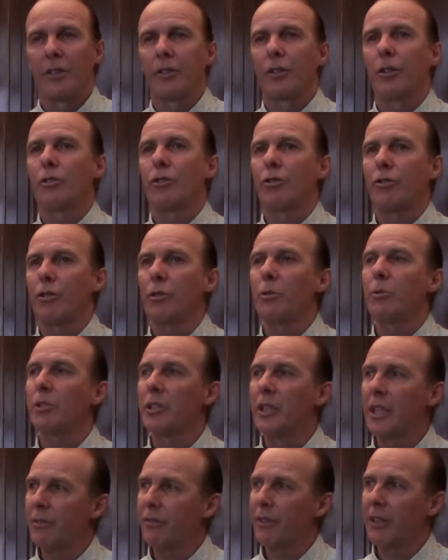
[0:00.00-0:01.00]
the true
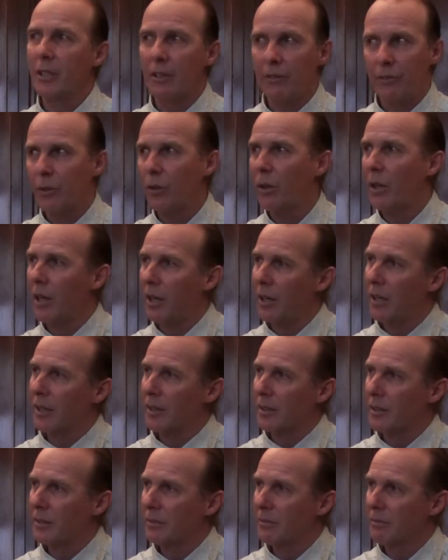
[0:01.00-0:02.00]
giving of your
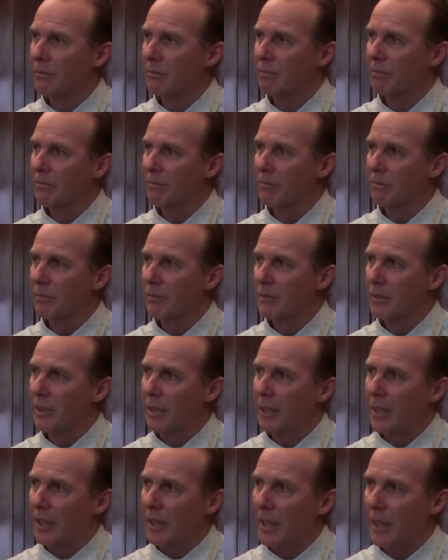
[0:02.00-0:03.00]
heart
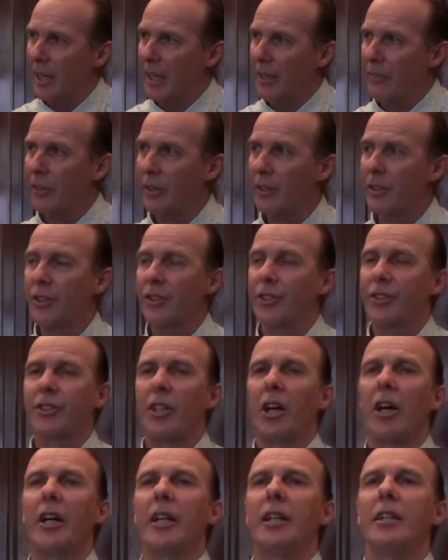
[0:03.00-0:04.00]
and the
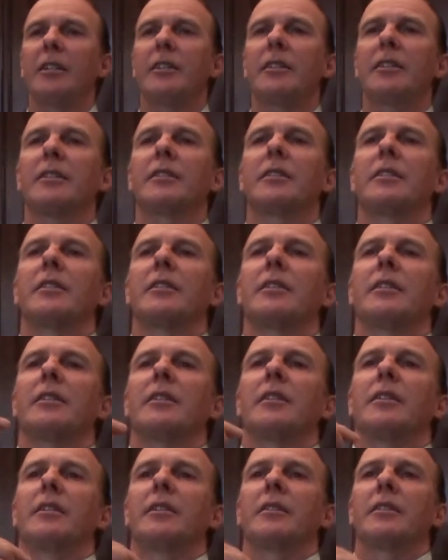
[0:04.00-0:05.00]
silent,
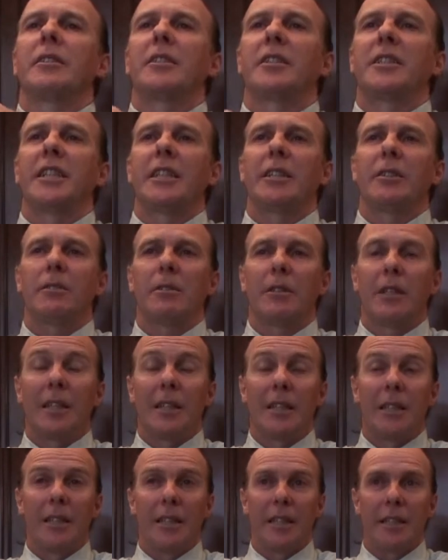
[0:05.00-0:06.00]
still
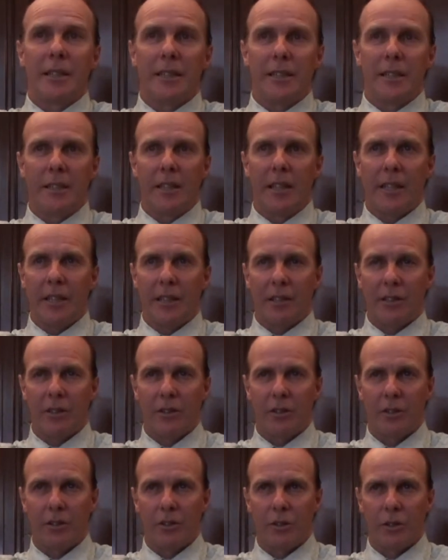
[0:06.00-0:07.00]
listening
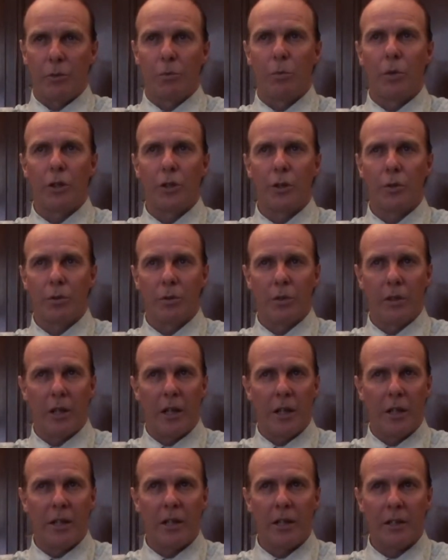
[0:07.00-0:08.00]
to what you
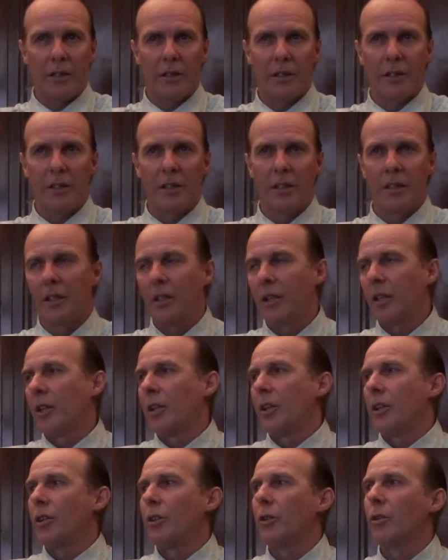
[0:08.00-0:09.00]
are,
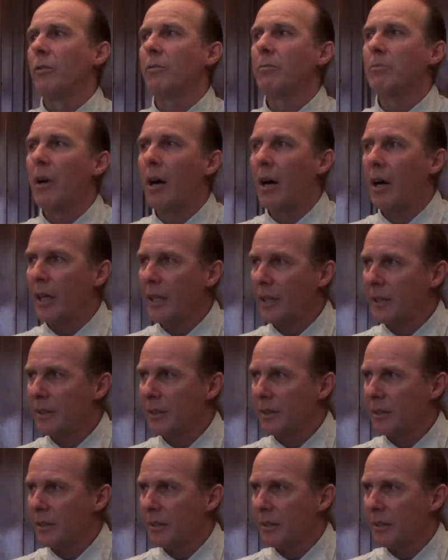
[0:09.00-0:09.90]
your mind